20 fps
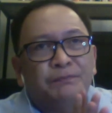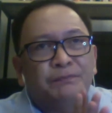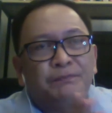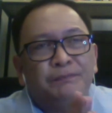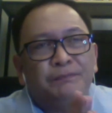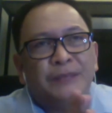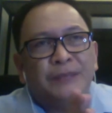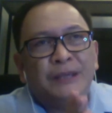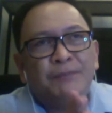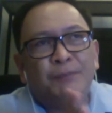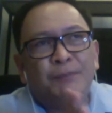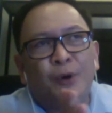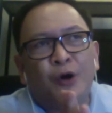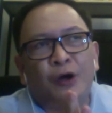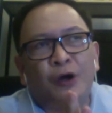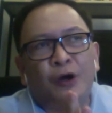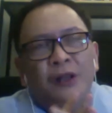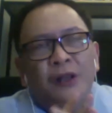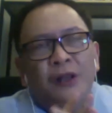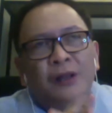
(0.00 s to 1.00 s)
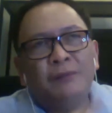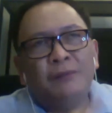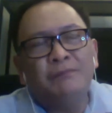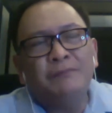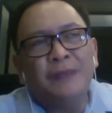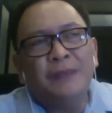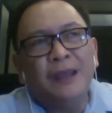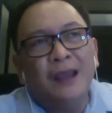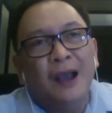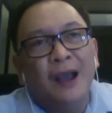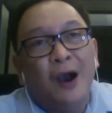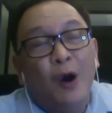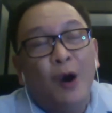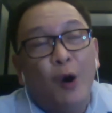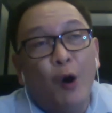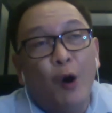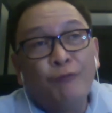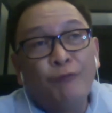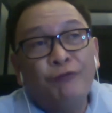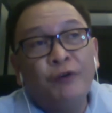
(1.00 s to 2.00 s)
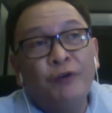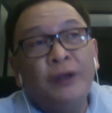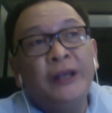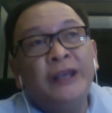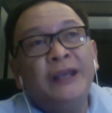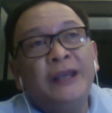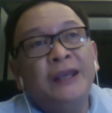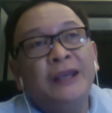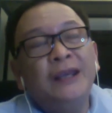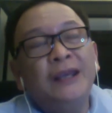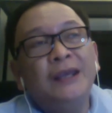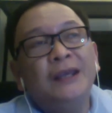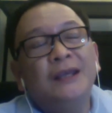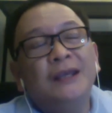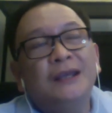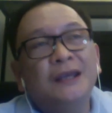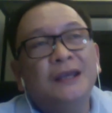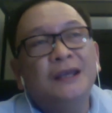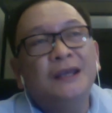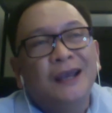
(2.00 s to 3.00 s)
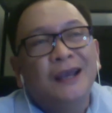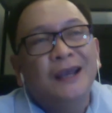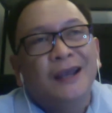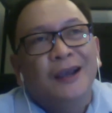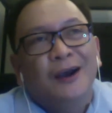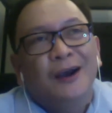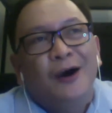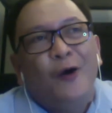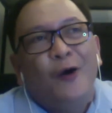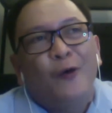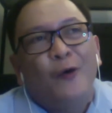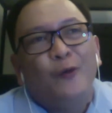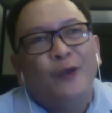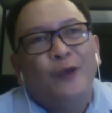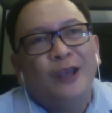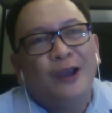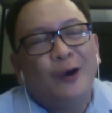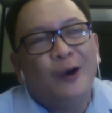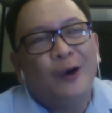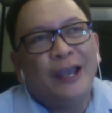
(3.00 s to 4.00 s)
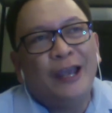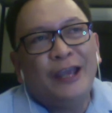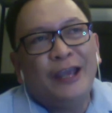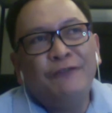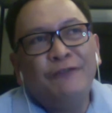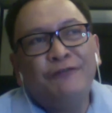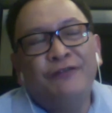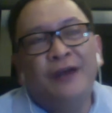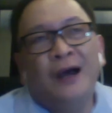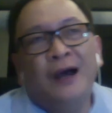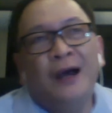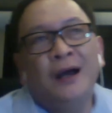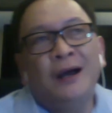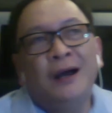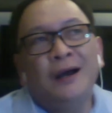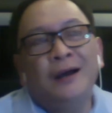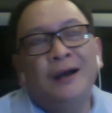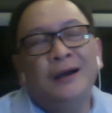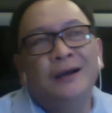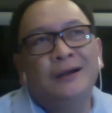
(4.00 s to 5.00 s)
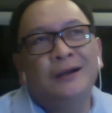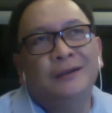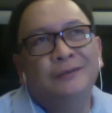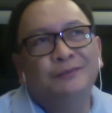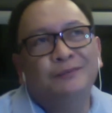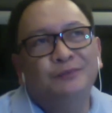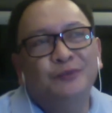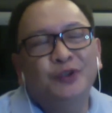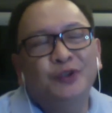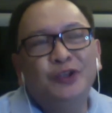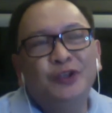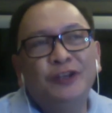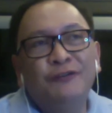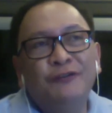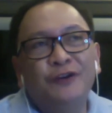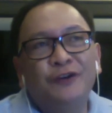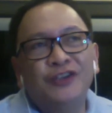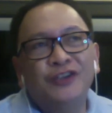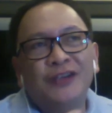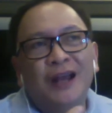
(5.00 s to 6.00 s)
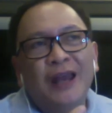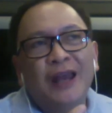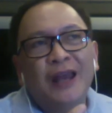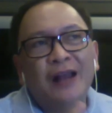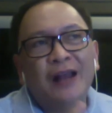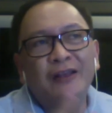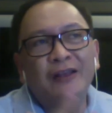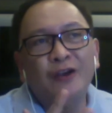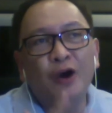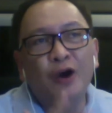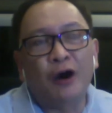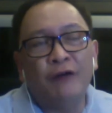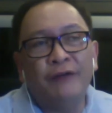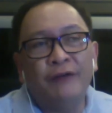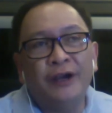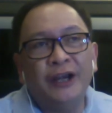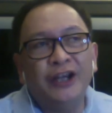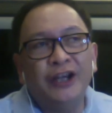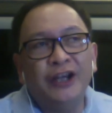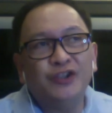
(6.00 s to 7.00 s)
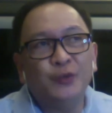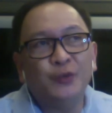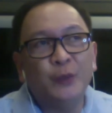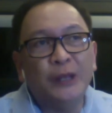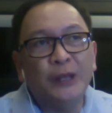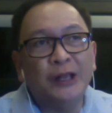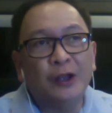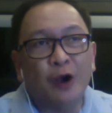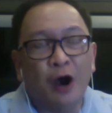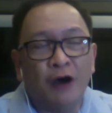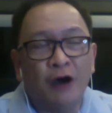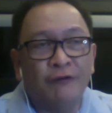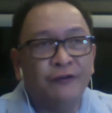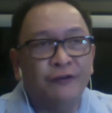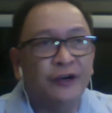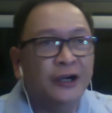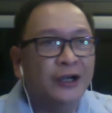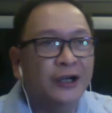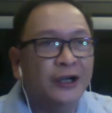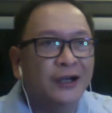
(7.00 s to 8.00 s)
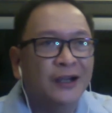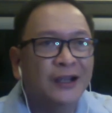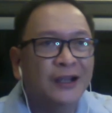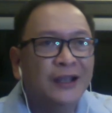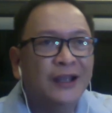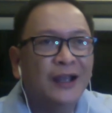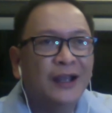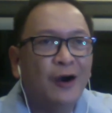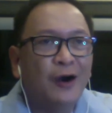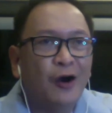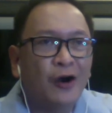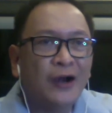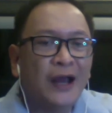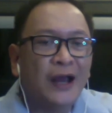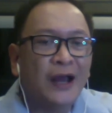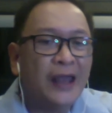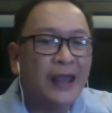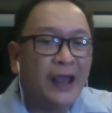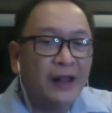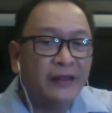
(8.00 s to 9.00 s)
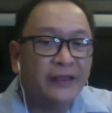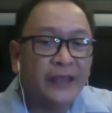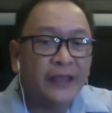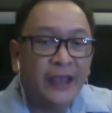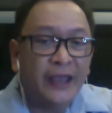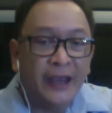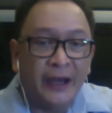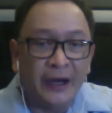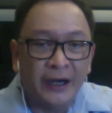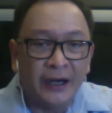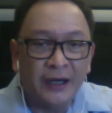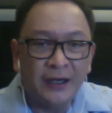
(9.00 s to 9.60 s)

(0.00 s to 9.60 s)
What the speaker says: people, hopefully, if the universal health coverage will cover oral health care,